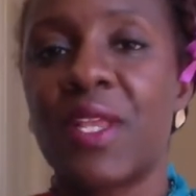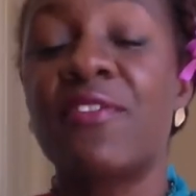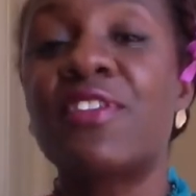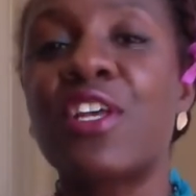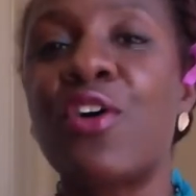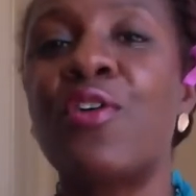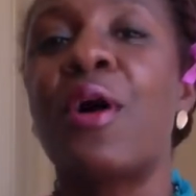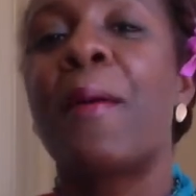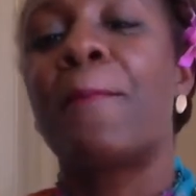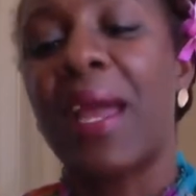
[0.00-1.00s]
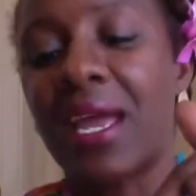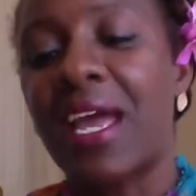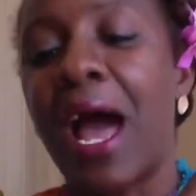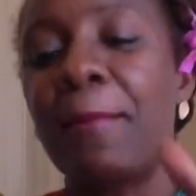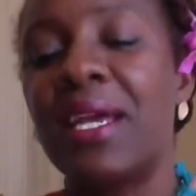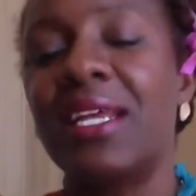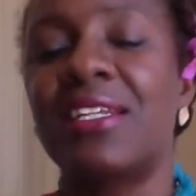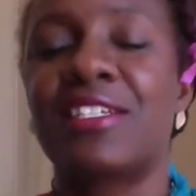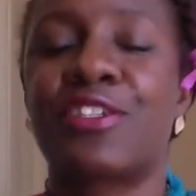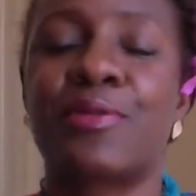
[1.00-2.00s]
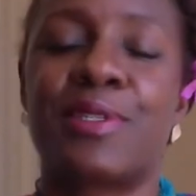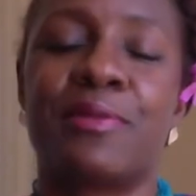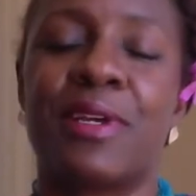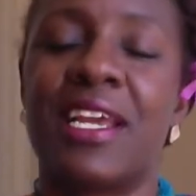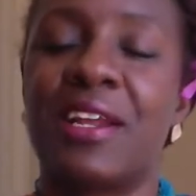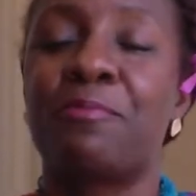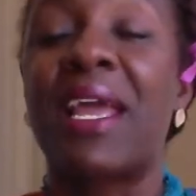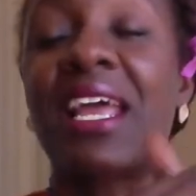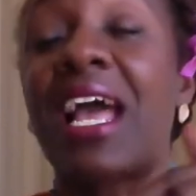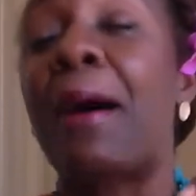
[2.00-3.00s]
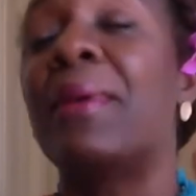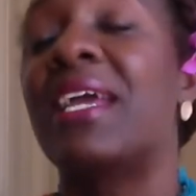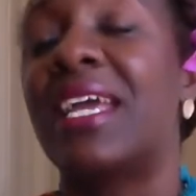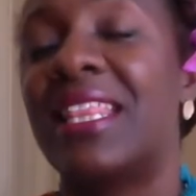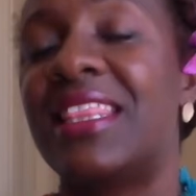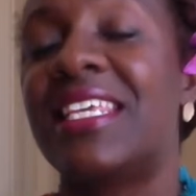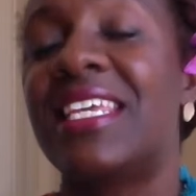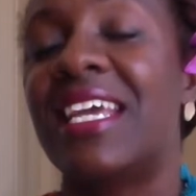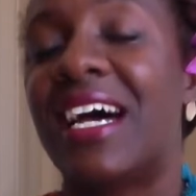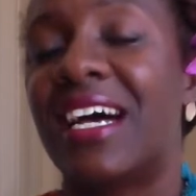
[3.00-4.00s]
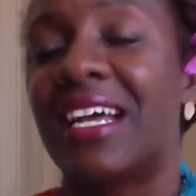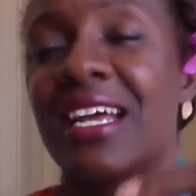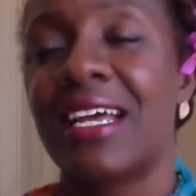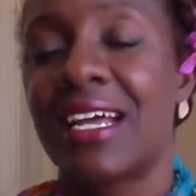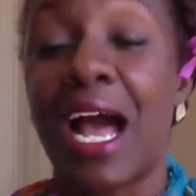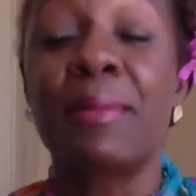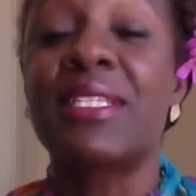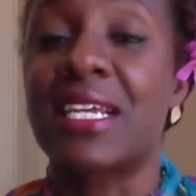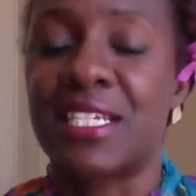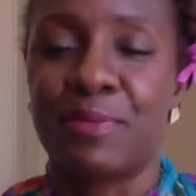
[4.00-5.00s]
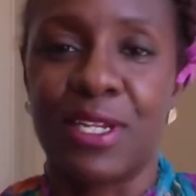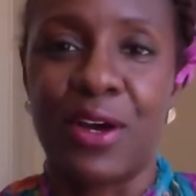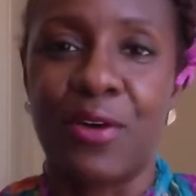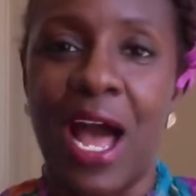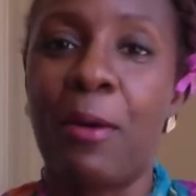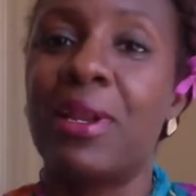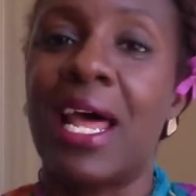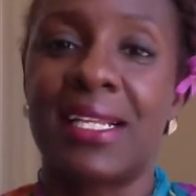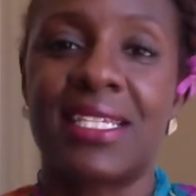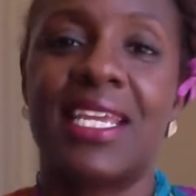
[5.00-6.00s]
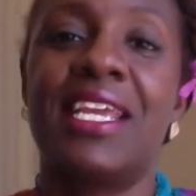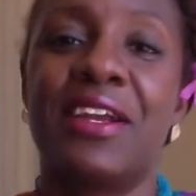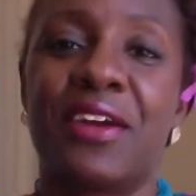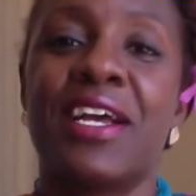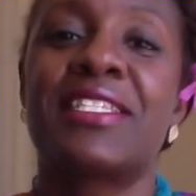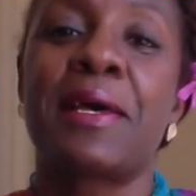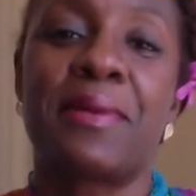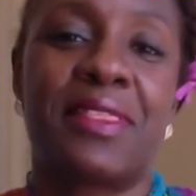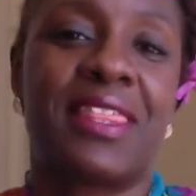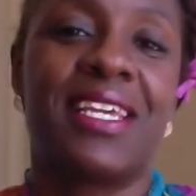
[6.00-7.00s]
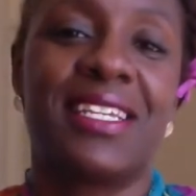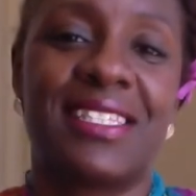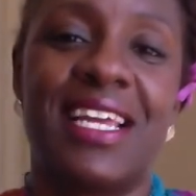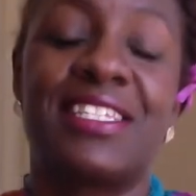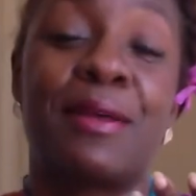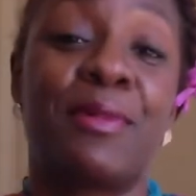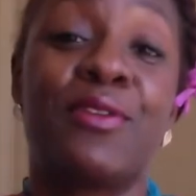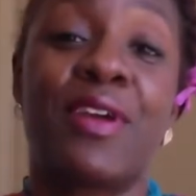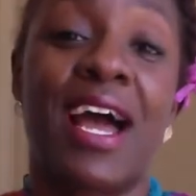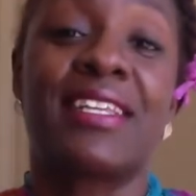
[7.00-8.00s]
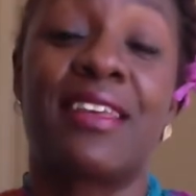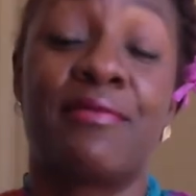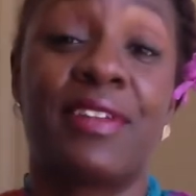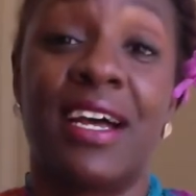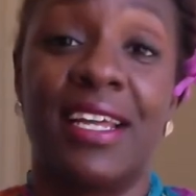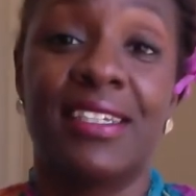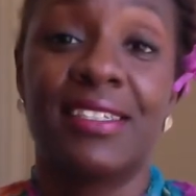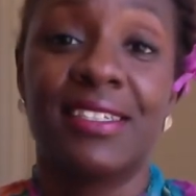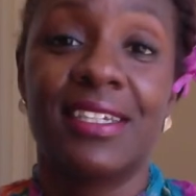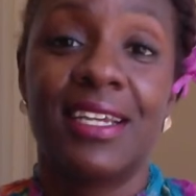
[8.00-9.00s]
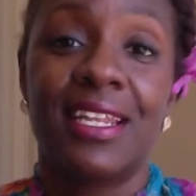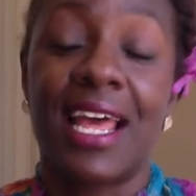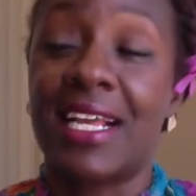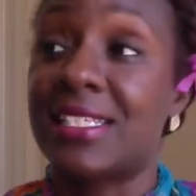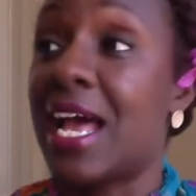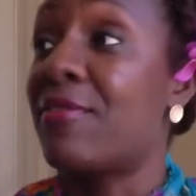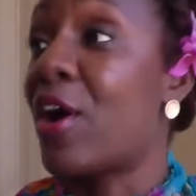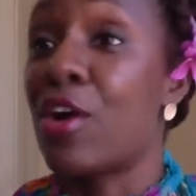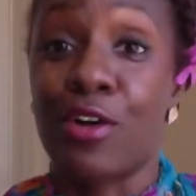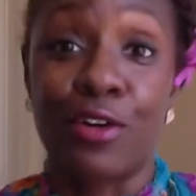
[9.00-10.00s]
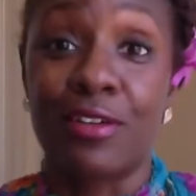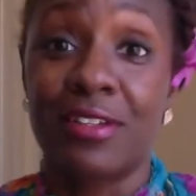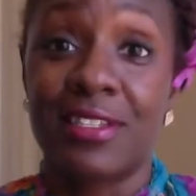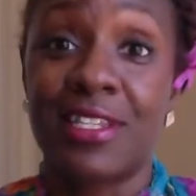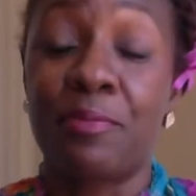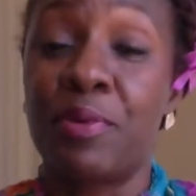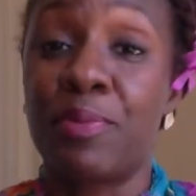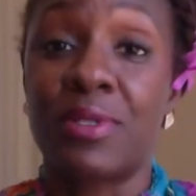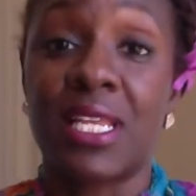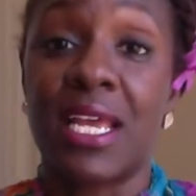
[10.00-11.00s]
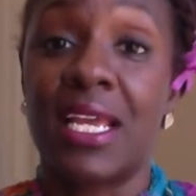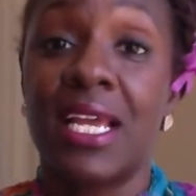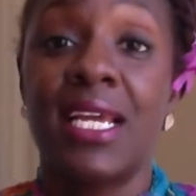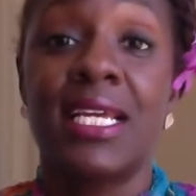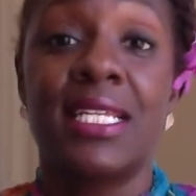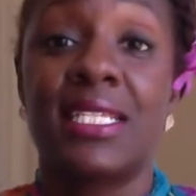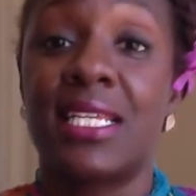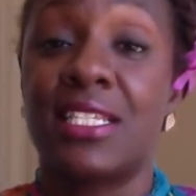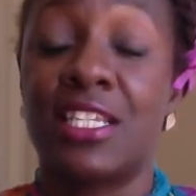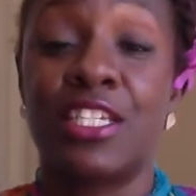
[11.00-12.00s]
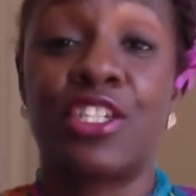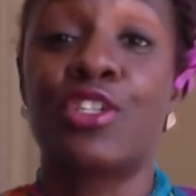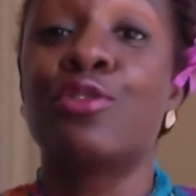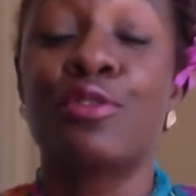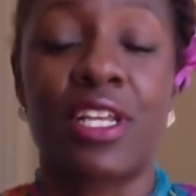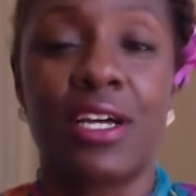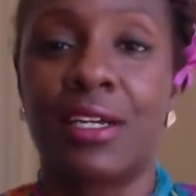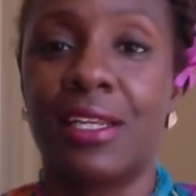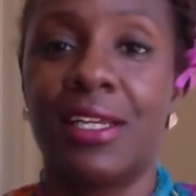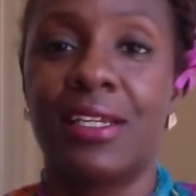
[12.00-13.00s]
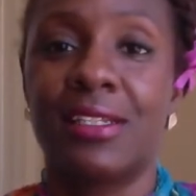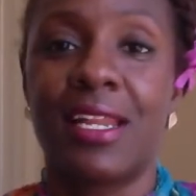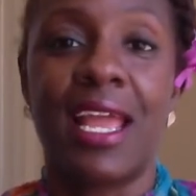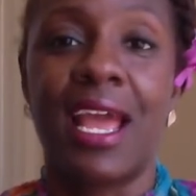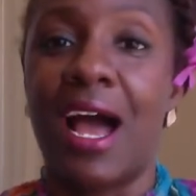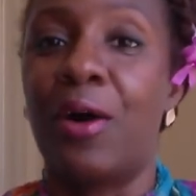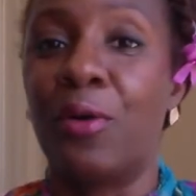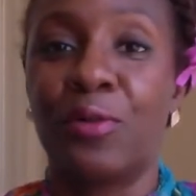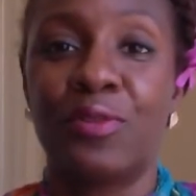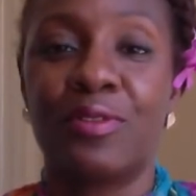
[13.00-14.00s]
If so, make a comment in the description and make a comment in the uh, comment section below. I would like to hear some of the things that some of you guys have done. Like, cause I've heard some people say his his, his shoes ugly. They gone.